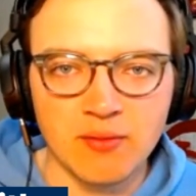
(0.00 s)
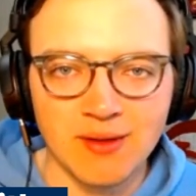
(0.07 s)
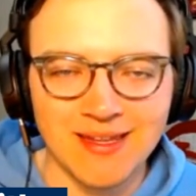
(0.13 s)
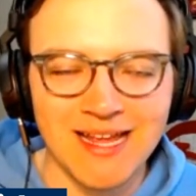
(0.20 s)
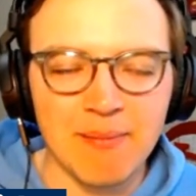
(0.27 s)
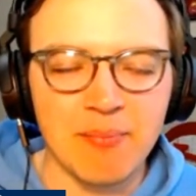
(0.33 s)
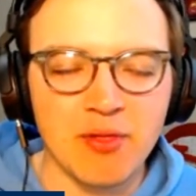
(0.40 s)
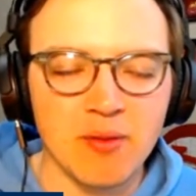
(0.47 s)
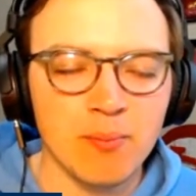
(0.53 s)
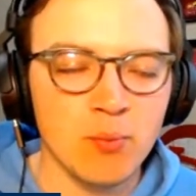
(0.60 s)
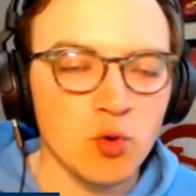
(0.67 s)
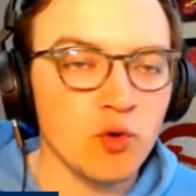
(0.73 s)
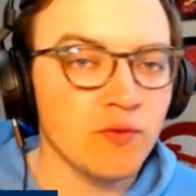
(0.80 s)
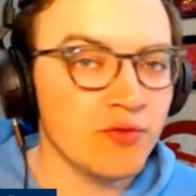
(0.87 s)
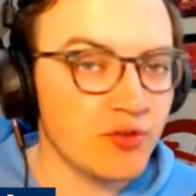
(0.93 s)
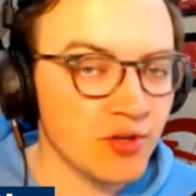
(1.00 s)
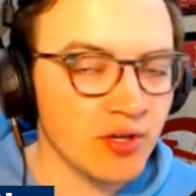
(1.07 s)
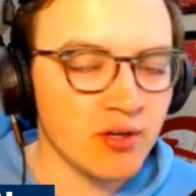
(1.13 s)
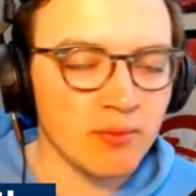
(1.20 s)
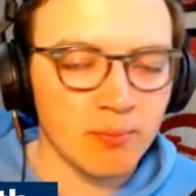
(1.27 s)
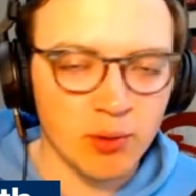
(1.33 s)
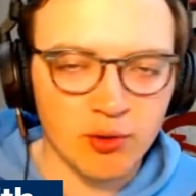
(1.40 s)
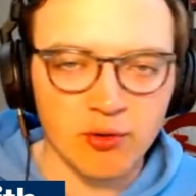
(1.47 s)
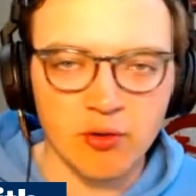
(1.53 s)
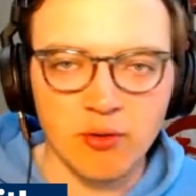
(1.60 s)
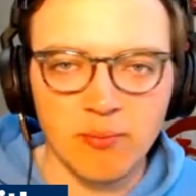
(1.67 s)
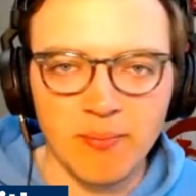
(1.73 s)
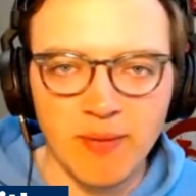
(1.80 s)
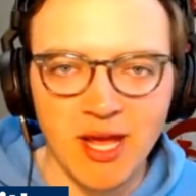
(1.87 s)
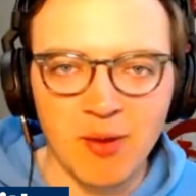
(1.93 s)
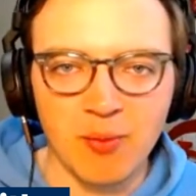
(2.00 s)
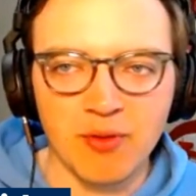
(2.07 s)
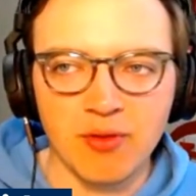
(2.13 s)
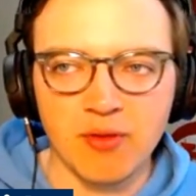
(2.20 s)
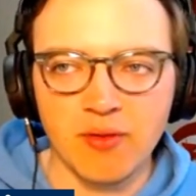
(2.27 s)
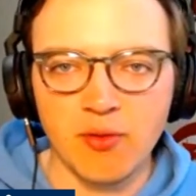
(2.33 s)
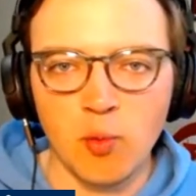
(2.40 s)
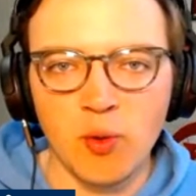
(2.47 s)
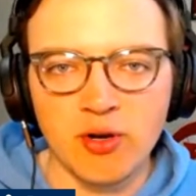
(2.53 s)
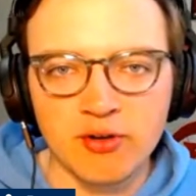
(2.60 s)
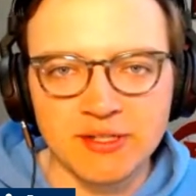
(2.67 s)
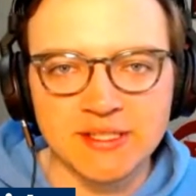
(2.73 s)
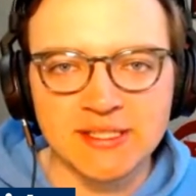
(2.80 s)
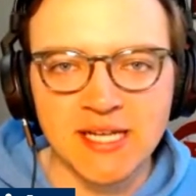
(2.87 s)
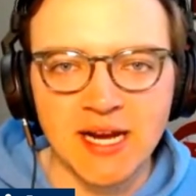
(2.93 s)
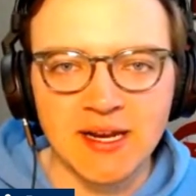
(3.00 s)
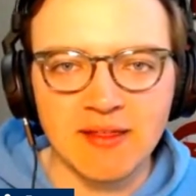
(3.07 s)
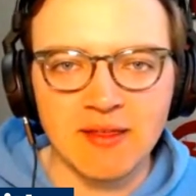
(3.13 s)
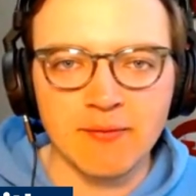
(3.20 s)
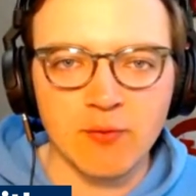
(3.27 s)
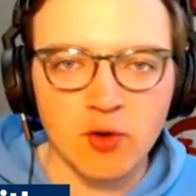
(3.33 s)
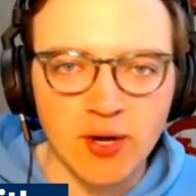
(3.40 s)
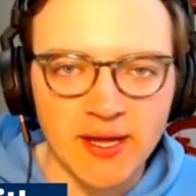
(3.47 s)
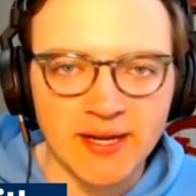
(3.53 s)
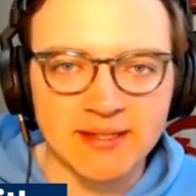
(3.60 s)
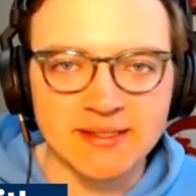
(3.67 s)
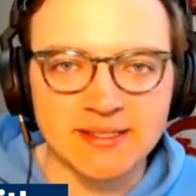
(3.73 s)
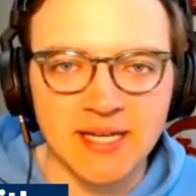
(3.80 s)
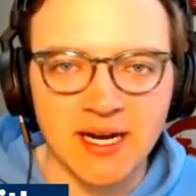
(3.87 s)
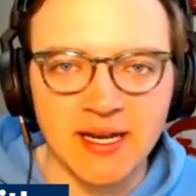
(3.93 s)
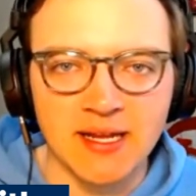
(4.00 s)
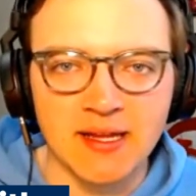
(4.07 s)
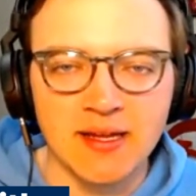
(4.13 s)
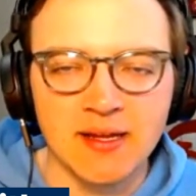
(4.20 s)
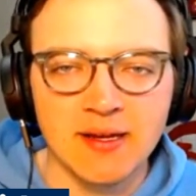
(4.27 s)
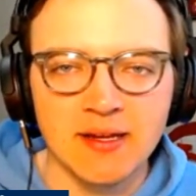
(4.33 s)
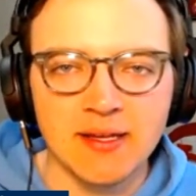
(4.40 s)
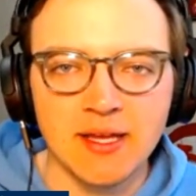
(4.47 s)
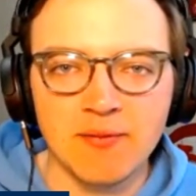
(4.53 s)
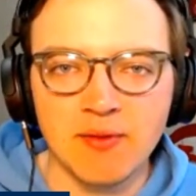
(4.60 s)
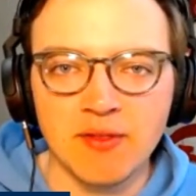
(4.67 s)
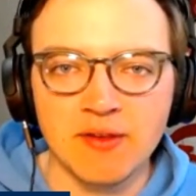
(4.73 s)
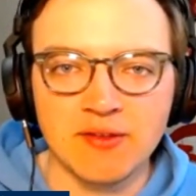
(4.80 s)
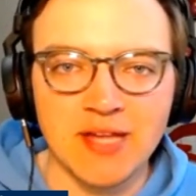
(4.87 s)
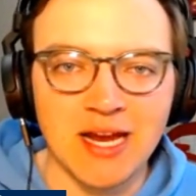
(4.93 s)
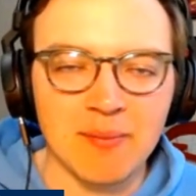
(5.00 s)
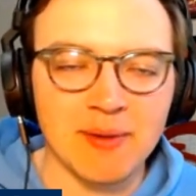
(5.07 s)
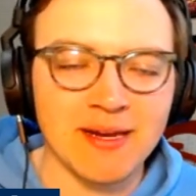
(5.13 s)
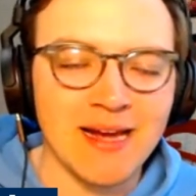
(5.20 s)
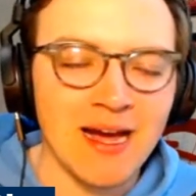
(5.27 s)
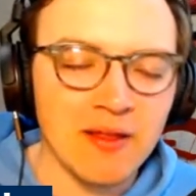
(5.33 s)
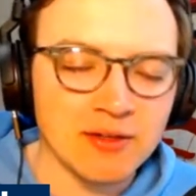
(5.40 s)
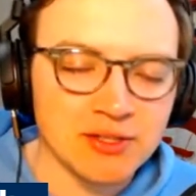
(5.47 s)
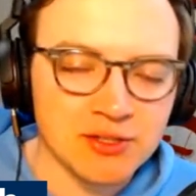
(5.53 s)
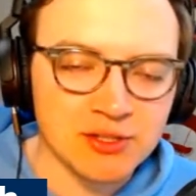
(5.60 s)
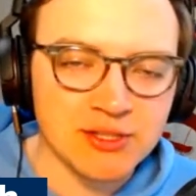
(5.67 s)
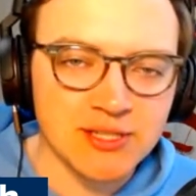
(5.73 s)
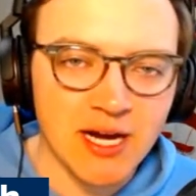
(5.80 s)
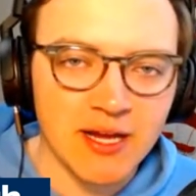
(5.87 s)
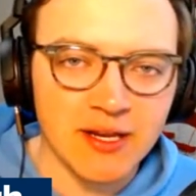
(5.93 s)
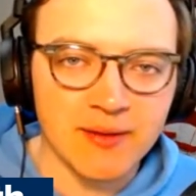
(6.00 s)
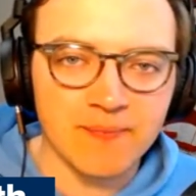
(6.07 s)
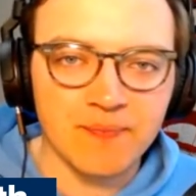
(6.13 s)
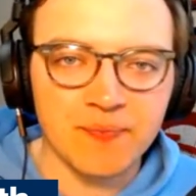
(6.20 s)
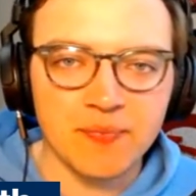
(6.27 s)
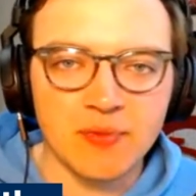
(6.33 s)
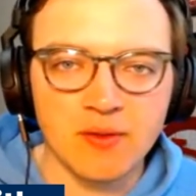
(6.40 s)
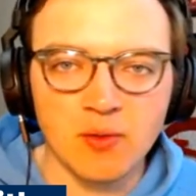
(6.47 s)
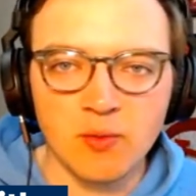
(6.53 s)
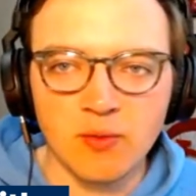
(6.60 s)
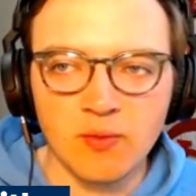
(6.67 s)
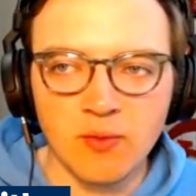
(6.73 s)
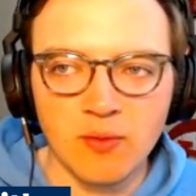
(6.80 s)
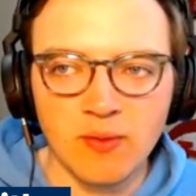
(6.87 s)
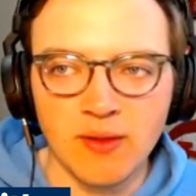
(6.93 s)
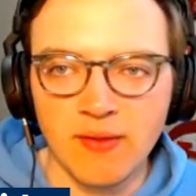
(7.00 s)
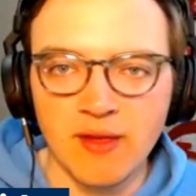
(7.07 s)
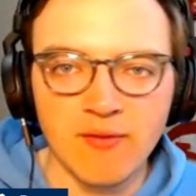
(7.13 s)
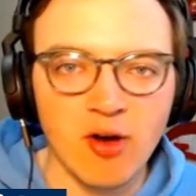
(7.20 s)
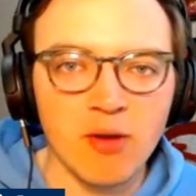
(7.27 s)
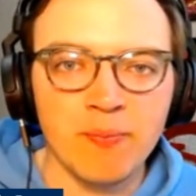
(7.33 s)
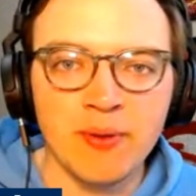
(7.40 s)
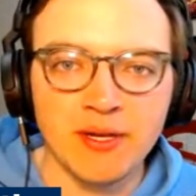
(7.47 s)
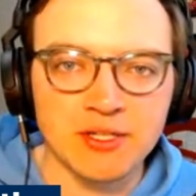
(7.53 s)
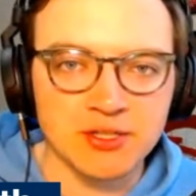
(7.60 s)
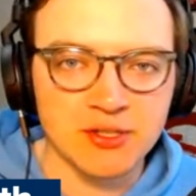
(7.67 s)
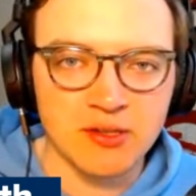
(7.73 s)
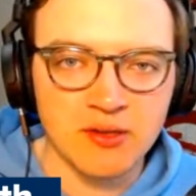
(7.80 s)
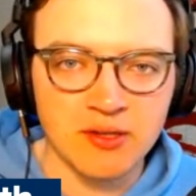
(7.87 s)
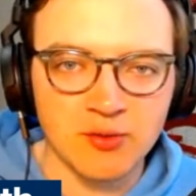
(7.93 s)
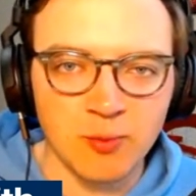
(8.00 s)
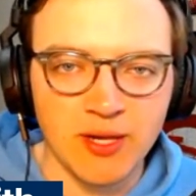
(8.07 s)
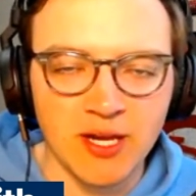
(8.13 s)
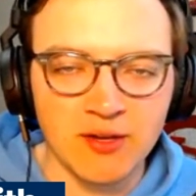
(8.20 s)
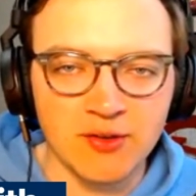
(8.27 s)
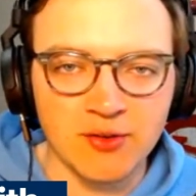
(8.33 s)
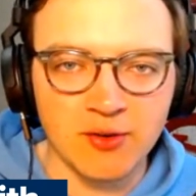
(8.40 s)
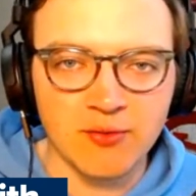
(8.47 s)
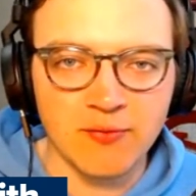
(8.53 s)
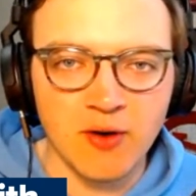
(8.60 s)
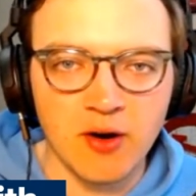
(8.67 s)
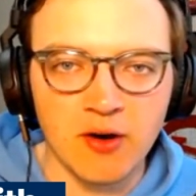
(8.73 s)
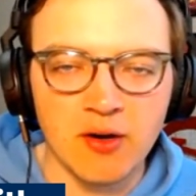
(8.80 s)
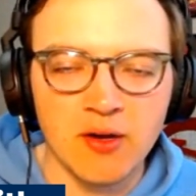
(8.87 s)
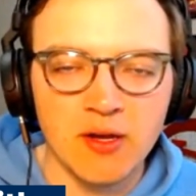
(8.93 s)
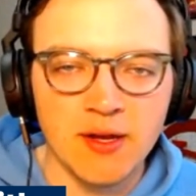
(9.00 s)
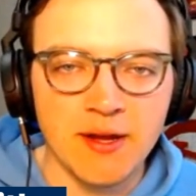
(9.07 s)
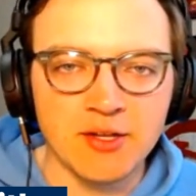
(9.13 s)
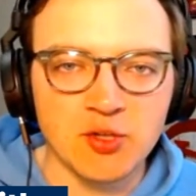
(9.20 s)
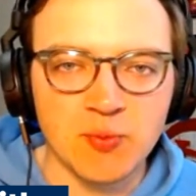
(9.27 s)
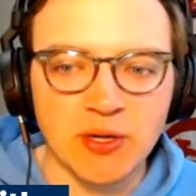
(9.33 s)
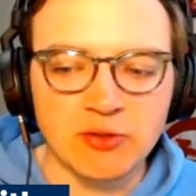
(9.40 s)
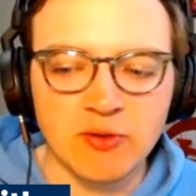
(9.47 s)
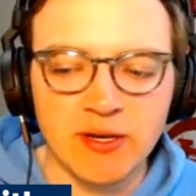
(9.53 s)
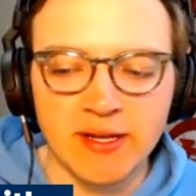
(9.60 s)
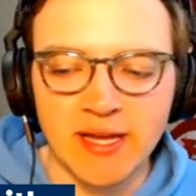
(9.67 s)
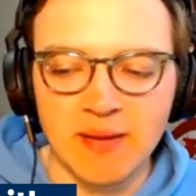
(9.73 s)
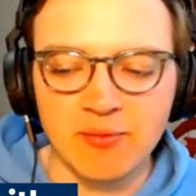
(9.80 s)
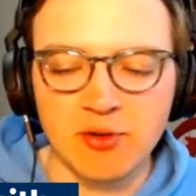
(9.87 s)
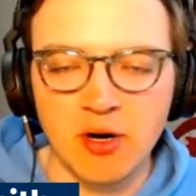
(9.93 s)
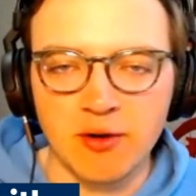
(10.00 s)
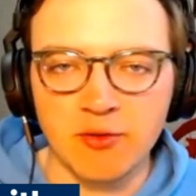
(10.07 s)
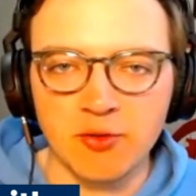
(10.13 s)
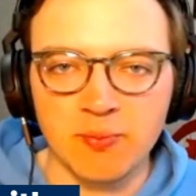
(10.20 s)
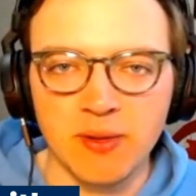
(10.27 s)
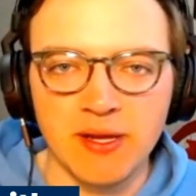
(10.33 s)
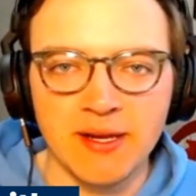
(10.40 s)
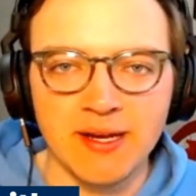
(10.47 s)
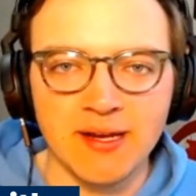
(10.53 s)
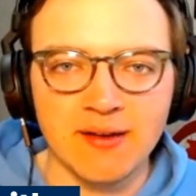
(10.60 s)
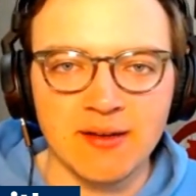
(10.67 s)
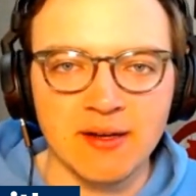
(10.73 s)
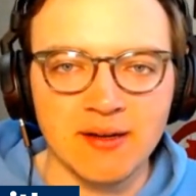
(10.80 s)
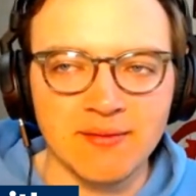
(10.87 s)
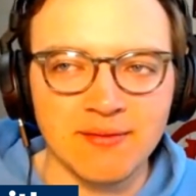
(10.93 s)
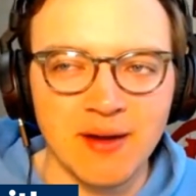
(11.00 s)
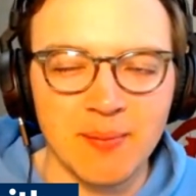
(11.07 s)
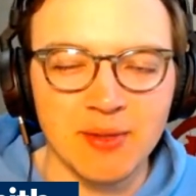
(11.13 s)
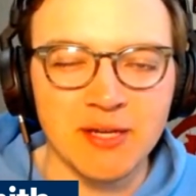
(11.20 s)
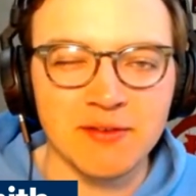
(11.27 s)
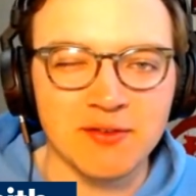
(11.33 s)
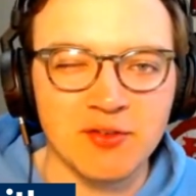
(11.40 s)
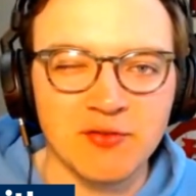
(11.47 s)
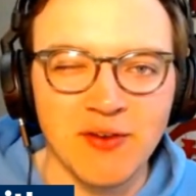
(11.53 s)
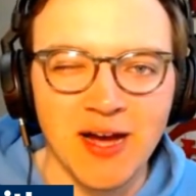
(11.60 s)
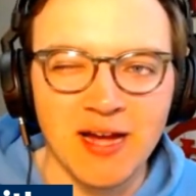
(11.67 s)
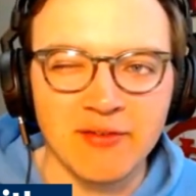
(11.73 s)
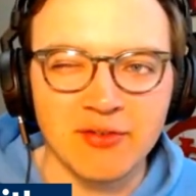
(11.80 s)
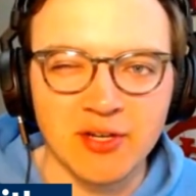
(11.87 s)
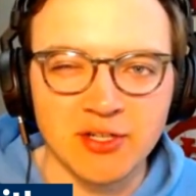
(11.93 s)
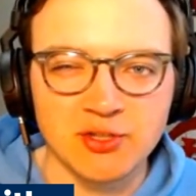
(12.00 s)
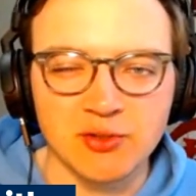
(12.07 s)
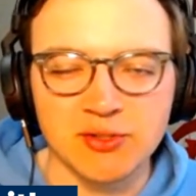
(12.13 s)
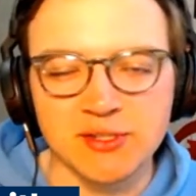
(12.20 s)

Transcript: The depth moves, plural, made with the Whitgren signing, the Verhagen signing, even the Zach McAllister signing, who they've all pitched this weekend so far in spring training games. Cardinals playing at, I believe it's 5 Central,